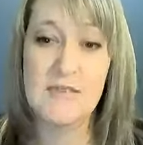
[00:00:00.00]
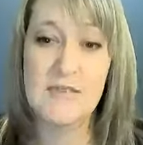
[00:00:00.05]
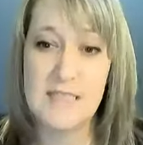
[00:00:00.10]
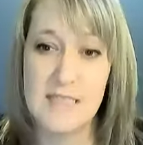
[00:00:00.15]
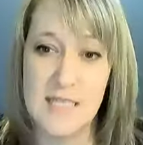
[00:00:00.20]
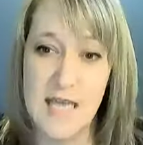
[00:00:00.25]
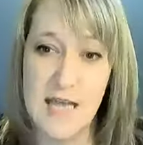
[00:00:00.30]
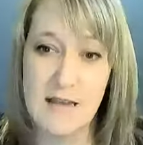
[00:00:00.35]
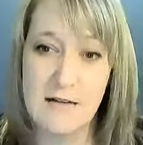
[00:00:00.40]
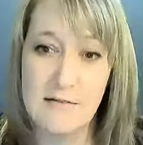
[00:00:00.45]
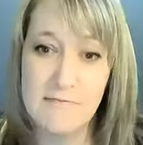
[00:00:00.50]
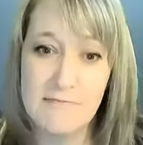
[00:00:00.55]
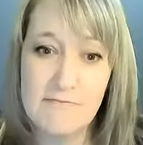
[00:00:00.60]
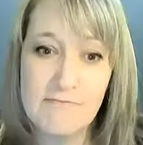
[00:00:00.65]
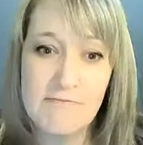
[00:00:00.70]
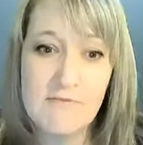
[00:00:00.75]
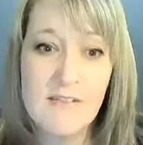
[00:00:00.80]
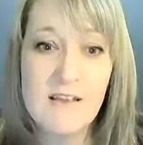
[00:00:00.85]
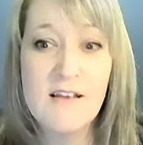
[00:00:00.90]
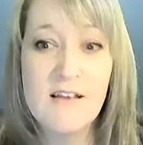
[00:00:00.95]
sad
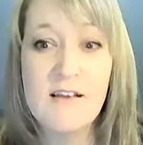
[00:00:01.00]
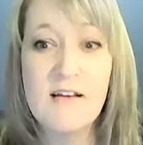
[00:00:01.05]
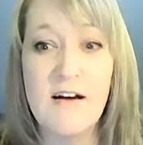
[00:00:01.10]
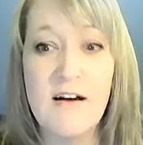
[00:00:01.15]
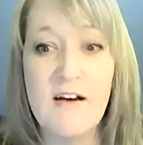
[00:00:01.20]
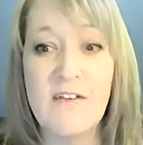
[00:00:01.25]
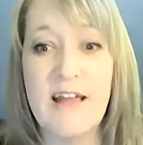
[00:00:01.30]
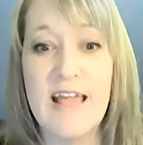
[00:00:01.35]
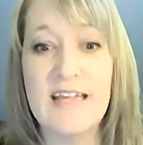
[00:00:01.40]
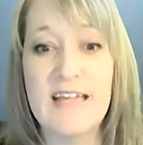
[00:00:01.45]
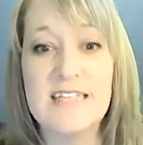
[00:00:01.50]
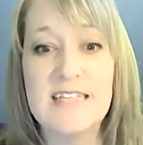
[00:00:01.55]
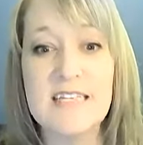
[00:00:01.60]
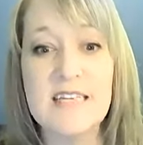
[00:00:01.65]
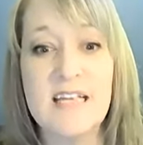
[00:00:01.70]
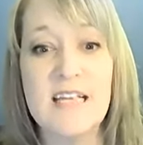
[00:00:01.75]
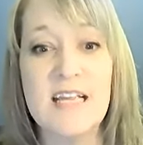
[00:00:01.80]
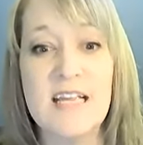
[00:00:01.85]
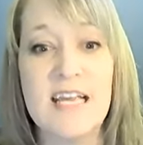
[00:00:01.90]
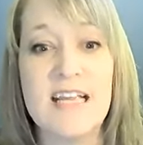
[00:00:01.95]
all right
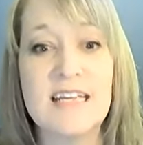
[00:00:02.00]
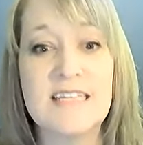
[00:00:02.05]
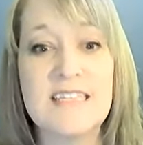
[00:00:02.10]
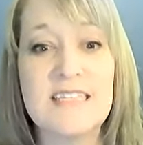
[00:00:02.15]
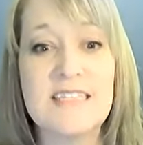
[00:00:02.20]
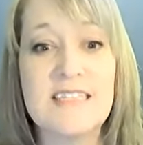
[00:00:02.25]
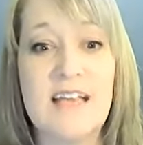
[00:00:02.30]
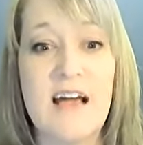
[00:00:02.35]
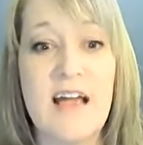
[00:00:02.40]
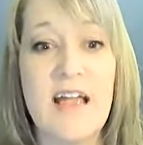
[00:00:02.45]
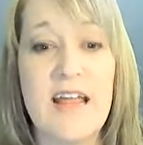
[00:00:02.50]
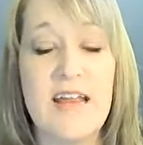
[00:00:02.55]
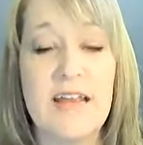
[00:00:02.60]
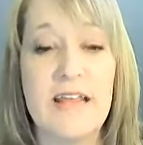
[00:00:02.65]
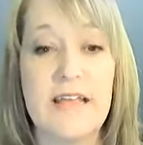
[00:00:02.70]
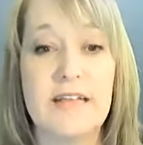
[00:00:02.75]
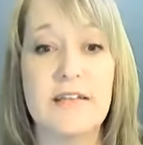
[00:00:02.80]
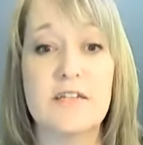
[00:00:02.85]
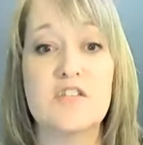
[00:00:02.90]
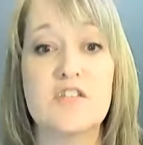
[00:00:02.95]

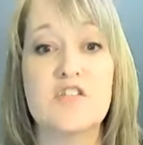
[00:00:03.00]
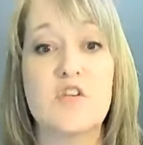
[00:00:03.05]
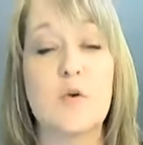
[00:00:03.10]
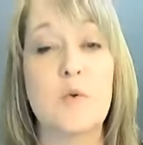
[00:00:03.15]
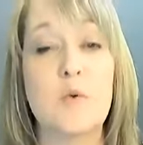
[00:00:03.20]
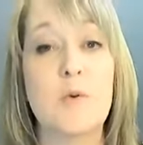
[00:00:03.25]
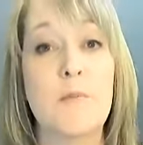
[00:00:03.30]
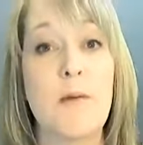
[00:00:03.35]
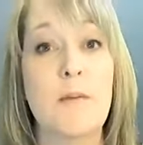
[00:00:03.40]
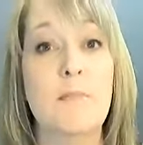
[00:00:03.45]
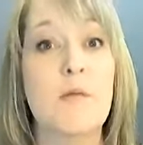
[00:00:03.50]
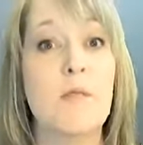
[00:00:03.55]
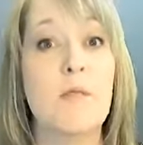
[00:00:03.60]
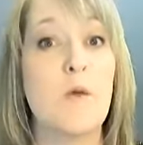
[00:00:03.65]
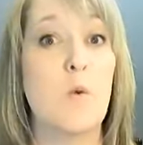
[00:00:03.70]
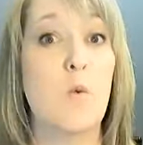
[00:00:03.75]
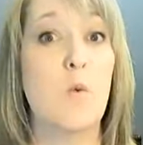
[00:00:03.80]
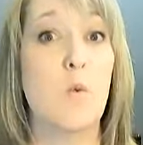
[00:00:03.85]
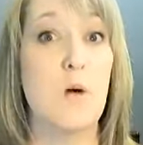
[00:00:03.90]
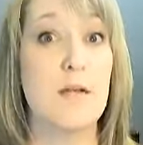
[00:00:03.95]
excited. So you remember
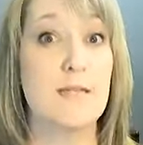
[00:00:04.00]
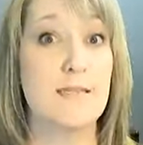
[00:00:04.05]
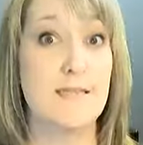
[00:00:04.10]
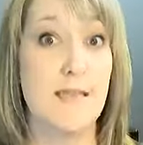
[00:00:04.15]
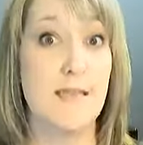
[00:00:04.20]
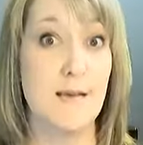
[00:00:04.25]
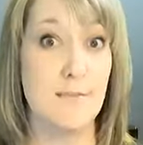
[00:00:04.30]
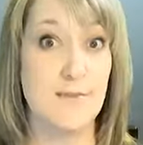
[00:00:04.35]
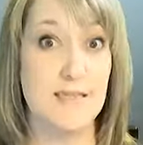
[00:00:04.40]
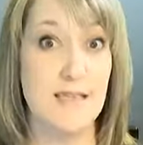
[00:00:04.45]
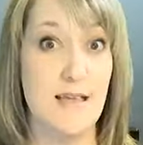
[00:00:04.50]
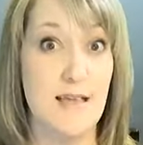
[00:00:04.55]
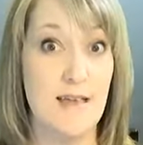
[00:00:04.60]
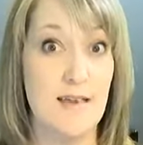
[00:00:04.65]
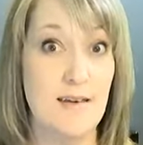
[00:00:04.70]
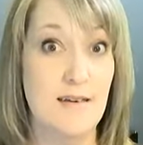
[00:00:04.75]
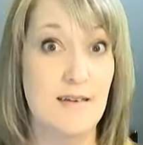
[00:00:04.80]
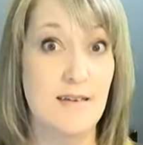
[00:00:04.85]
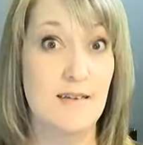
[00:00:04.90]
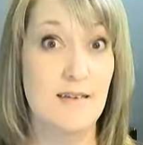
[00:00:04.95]
the what's up
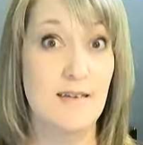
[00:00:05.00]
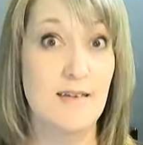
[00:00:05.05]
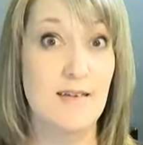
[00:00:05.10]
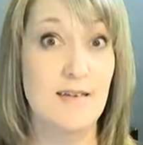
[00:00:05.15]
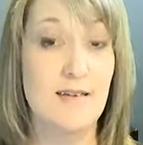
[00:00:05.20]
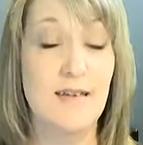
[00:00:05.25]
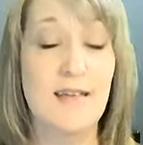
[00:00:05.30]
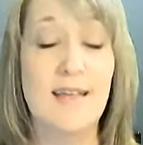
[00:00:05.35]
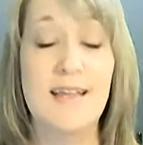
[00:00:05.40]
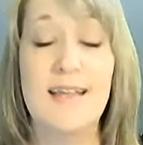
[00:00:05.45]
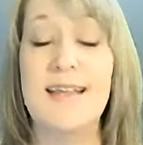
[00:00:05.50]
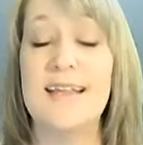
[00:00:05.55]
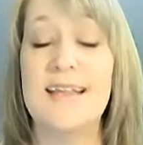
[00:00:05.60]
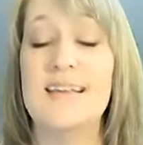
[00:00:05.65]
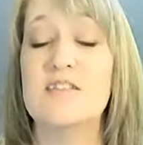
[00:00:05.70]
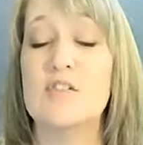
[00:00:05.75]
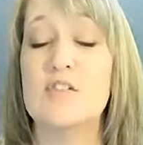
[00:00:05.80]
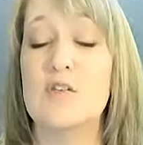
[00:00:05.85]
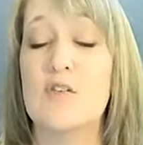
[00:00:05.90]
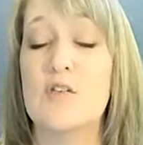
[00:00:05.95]
sign?
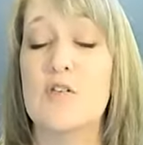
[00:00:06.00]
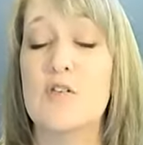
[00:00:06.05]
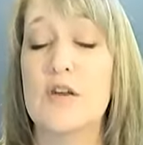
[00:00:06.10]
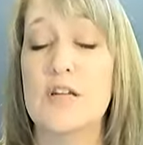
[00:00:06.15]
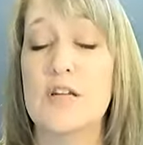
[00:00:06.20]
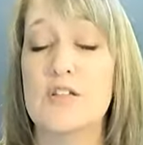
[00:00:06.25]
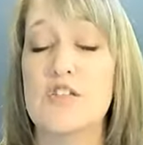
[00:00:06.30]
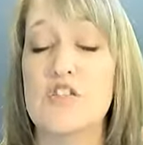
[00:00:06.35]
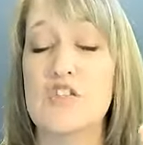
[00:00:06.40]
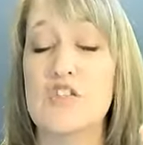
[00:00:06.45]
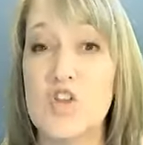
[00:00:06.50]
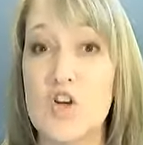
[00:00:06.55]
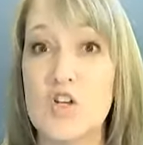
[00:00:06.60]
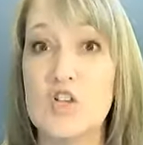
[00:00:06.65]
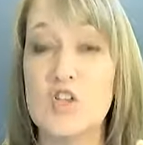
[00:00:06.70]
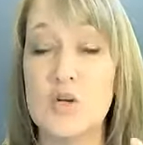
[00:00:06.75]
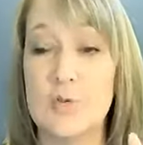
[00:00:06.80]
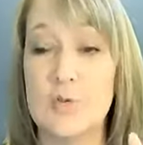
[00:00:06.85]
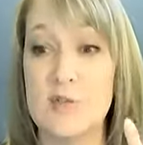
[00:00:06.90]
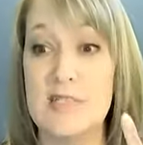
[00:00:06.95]
It's it
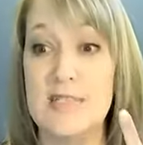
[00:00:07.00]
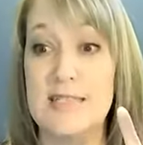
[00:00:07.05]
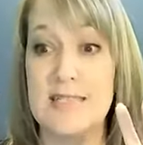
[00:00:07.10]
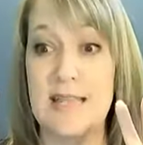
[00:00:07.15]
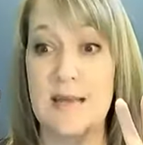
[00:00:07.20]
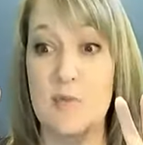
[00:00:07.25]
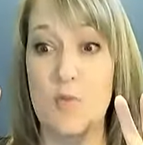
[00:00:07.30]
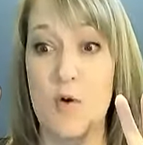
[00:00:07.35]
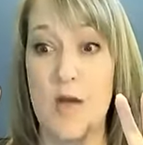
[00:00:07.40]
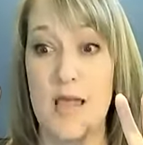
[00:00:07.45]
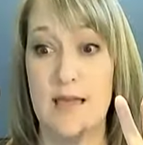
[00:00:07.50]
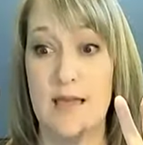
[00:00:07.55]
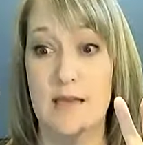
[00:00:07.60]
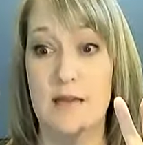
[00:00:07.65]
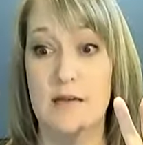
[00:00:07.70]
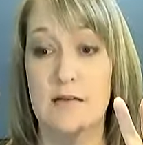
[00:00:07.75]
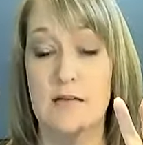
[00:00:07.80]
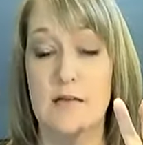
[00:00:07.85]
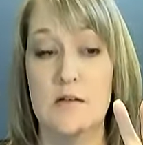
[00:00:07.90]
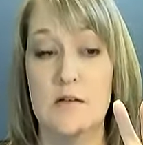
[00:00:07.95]
starts almost the same way.
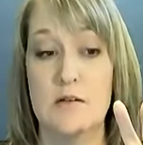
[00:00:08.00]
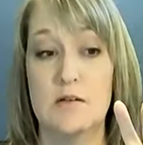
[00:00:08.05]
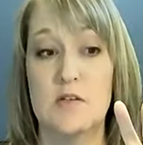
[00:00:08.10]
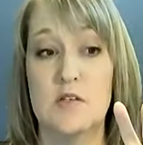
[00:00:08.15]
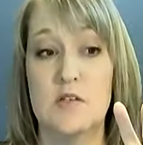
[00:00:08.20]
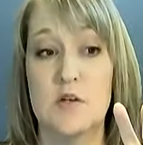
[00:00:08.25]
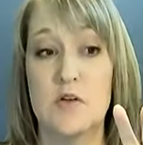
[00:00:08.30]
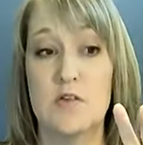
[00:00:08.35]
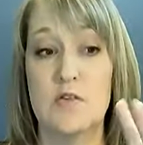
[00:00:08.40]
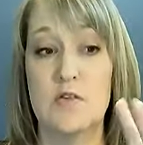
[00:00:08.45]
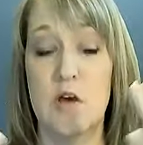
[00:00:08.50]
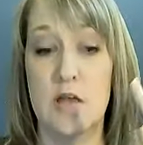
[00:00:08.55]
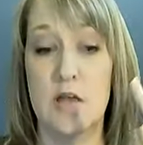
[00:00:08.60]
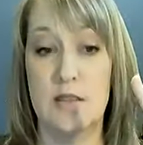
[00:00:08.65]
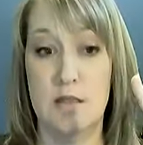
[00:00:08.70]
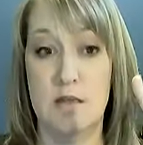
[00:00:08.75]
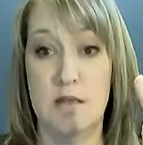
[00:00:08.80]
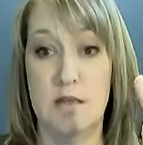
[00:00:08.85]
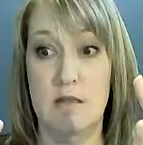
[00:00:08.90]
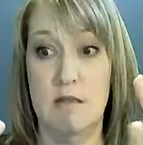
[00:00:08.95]
So you've got
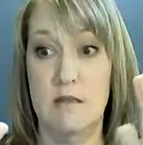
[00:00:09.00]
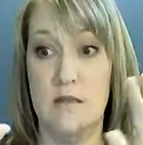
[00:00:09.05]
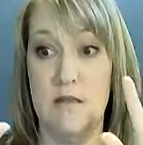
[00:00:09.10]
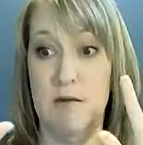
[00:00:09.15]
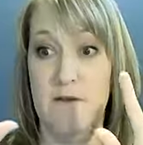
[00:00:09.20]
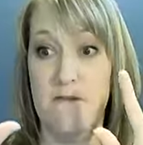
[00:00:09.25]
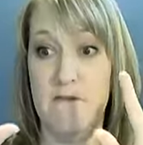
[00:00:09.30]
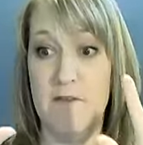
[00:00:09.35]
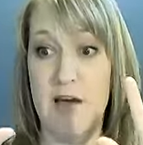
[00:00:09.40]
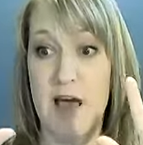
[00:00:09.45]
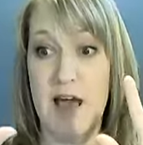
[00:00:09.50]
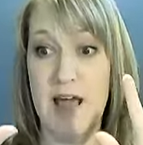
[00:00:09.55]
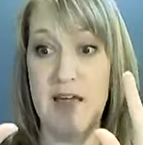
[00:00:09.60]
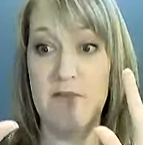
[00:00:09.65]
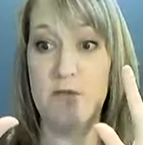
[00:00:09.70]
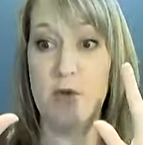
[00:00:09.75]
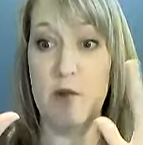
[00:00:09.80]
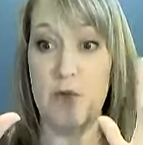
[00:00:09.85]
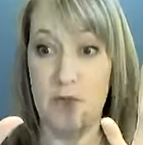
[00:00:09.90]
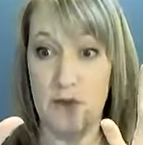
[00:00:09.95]
the the five
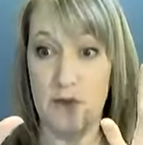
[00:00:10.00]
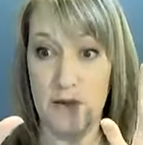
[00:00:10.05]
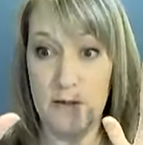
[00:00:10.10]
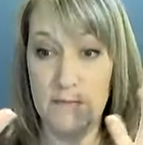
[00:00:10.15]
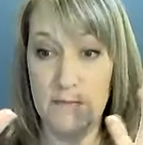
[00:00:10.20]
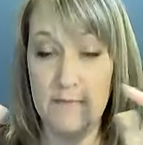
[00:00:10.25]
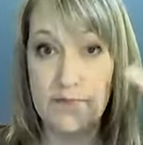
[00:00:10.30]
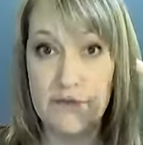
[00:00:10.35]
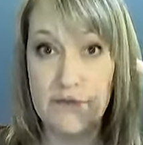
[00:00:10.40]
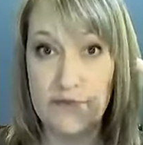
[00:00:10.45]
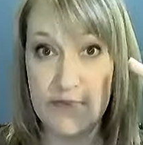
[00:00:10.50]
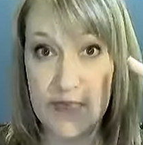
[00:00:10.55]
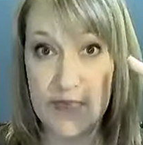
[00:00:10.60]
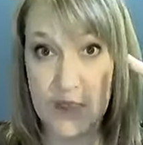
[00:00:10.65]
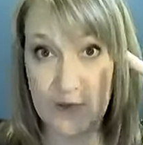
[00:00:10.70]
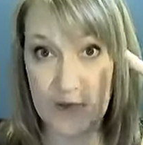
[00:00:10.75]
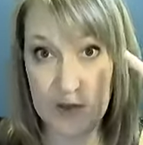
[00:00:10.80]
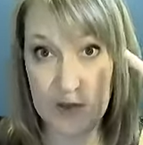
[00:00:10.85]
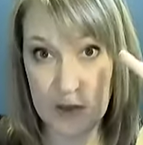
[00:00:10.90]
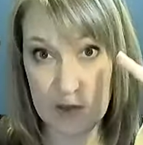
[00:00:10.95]
with the middle
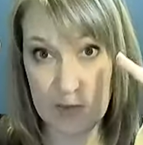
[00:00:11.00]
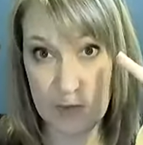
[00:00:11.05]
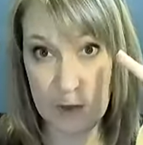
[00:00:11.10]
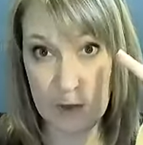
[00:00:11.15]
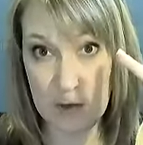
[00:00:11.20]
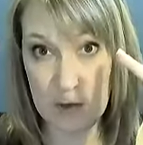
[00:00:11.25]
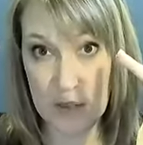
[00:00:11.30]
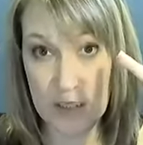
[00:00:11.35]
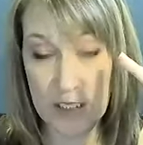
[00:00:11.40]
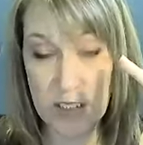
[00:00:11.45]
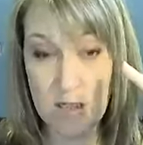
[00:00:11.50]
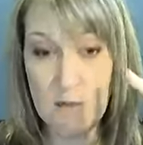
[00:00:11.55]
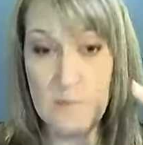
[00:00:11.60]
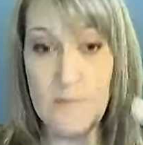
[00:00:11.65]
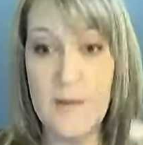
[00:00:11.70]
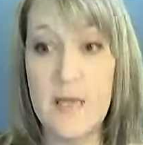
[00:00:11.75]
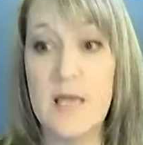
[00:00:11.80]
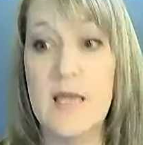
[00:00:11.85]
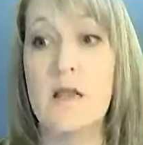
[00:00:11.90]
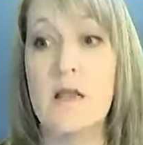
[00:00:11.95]
fingers forward a little
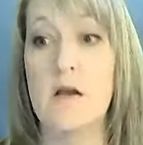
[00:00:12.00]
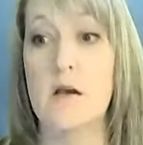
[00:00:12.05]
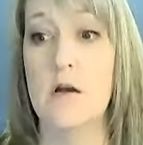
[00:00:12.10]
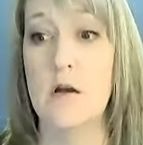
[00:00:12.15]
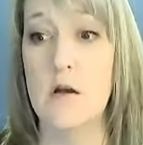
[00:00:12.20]
bit,